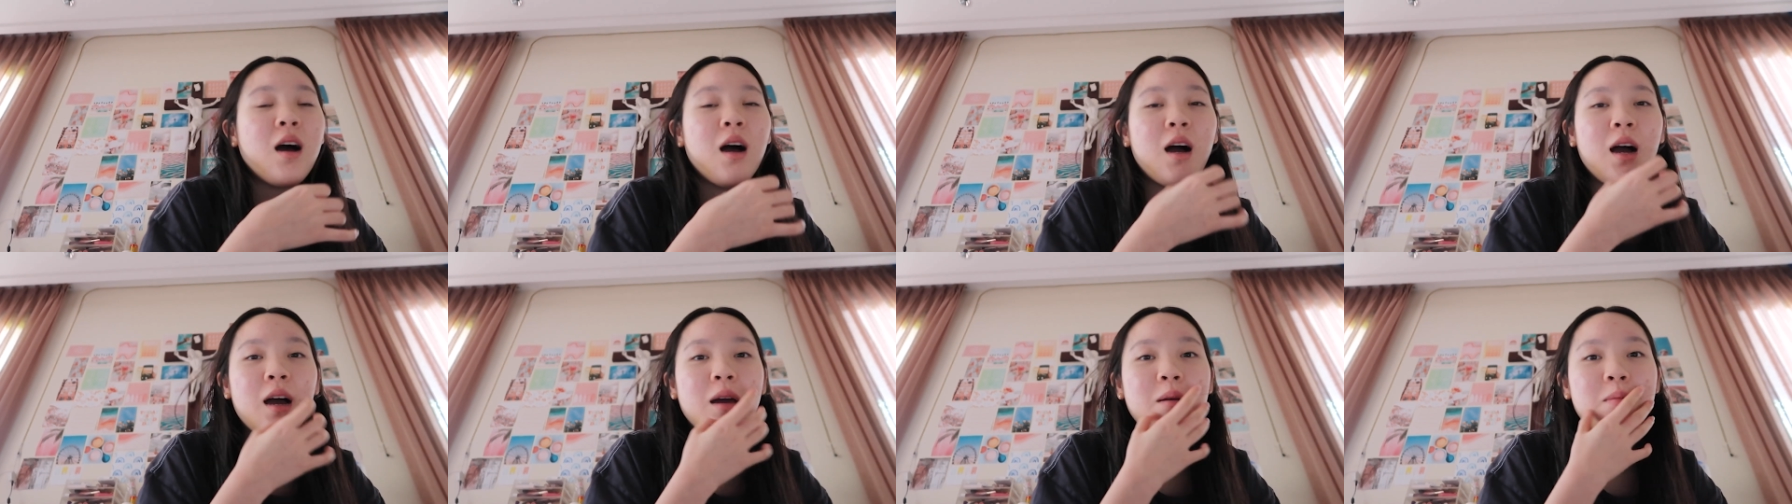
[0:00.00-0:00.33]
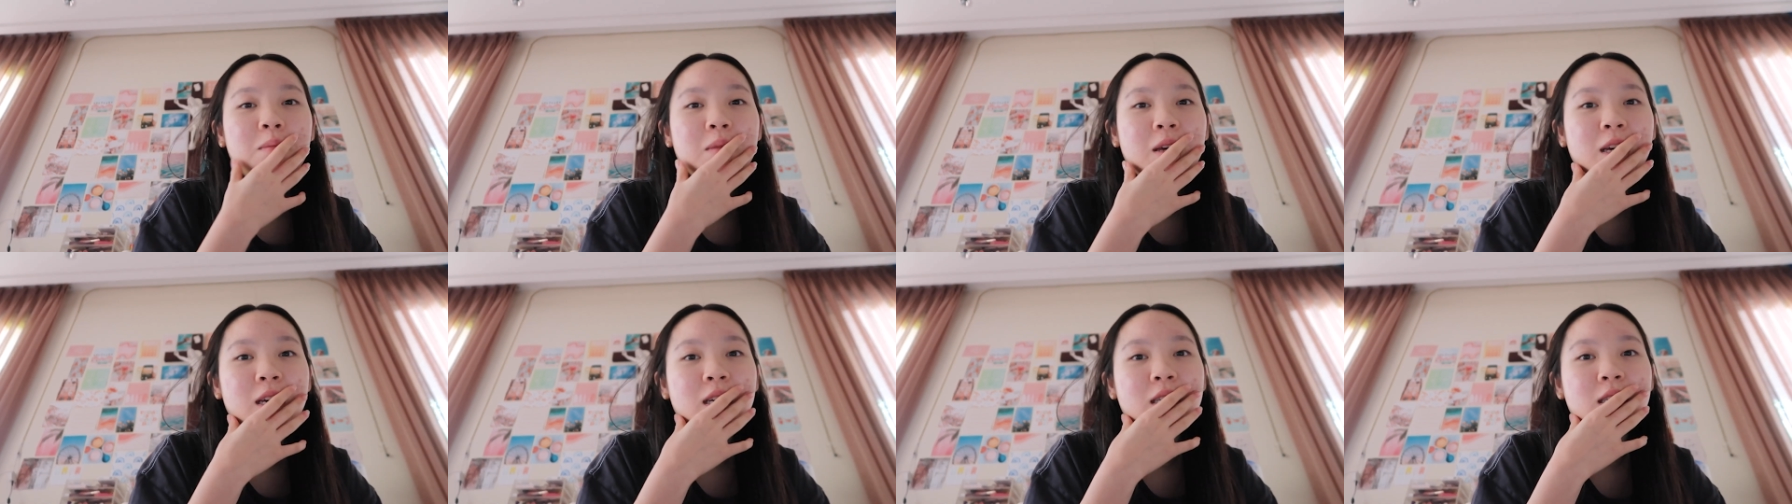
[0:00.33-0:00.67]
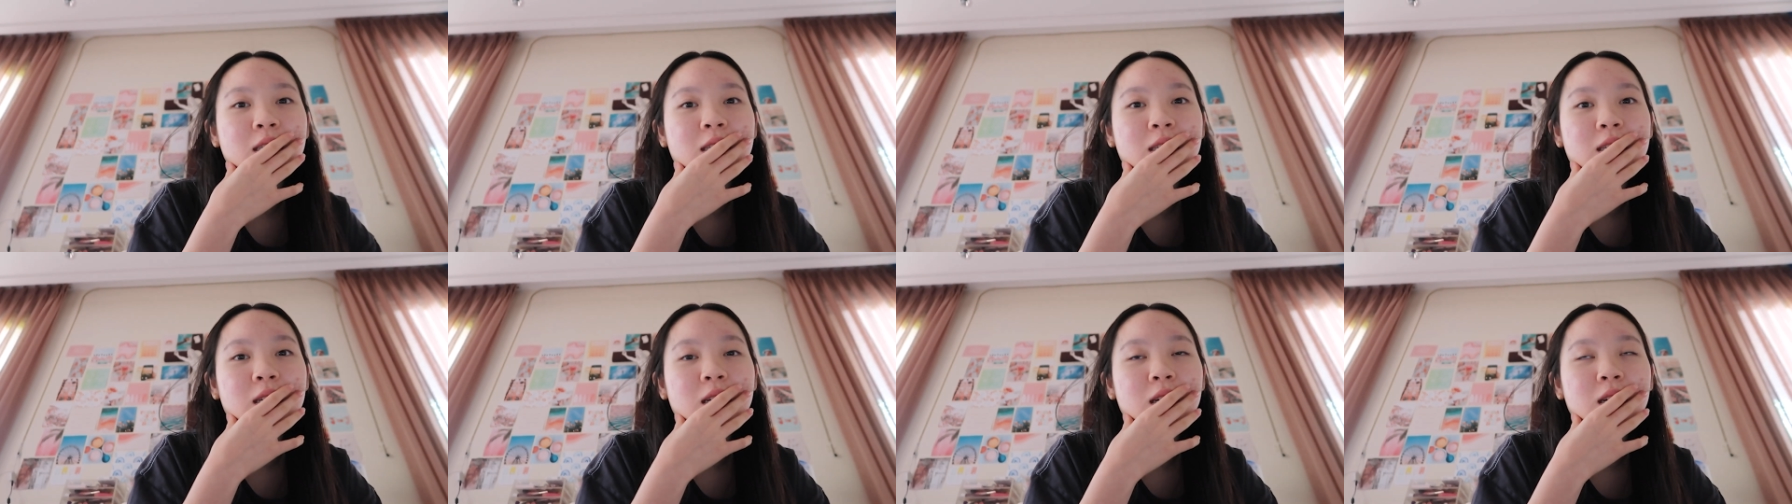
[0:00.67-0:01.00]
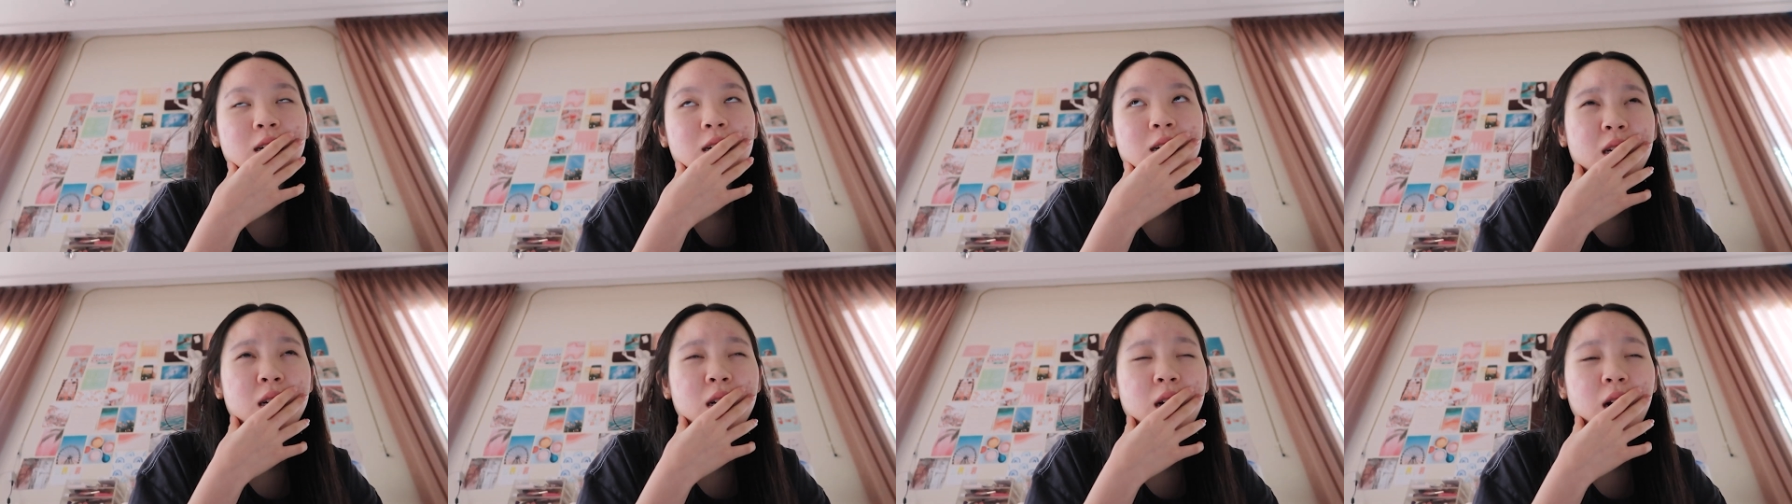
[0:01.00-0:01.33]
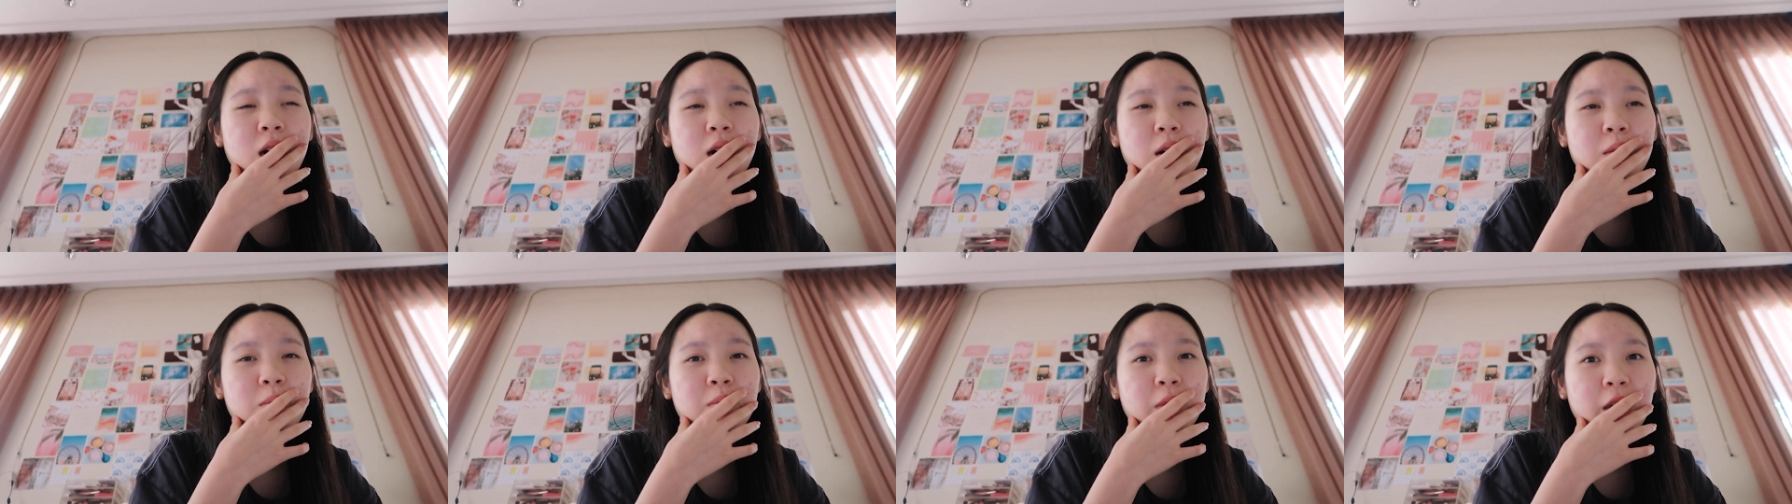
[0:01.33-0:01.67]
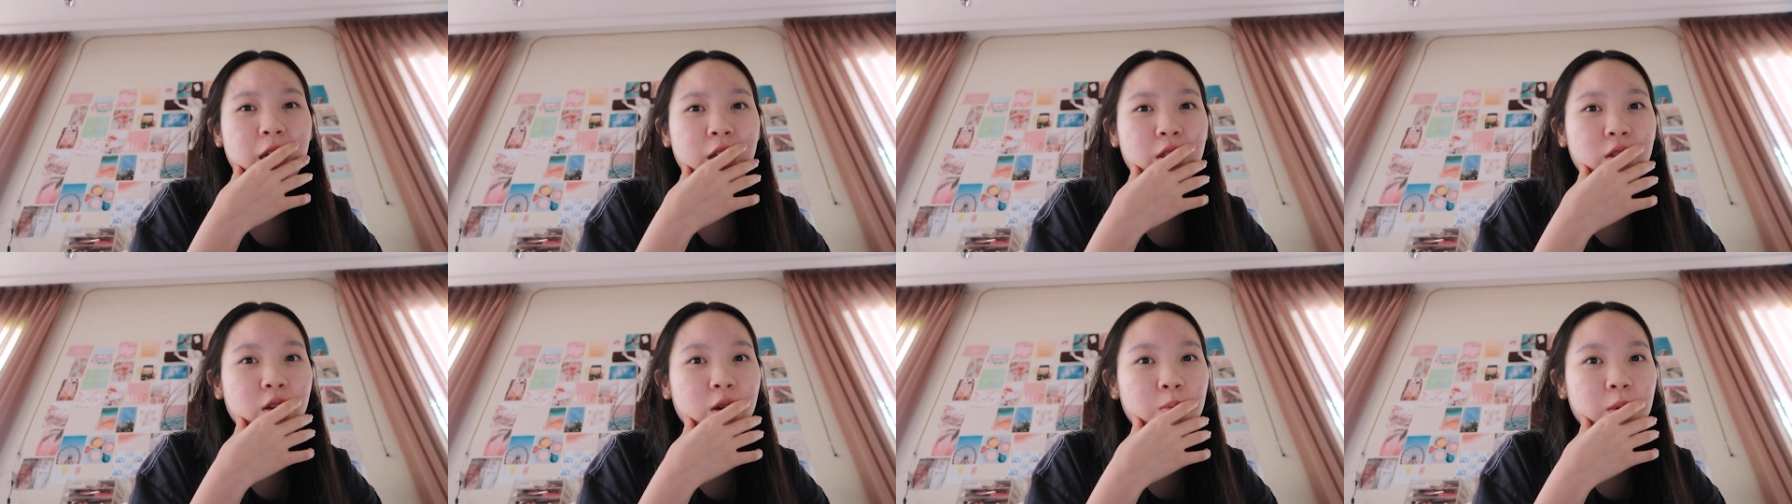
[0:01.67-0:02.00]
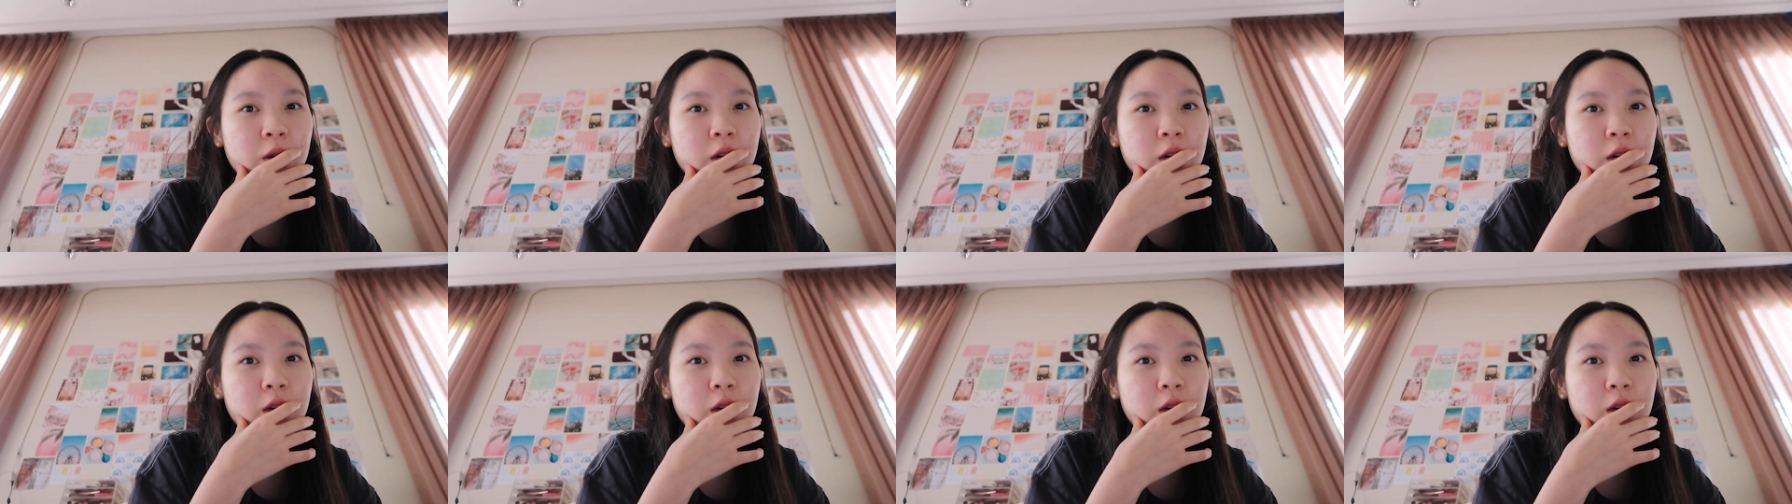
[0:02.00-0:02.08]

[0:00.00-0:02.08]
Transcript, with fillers: I missed um, like three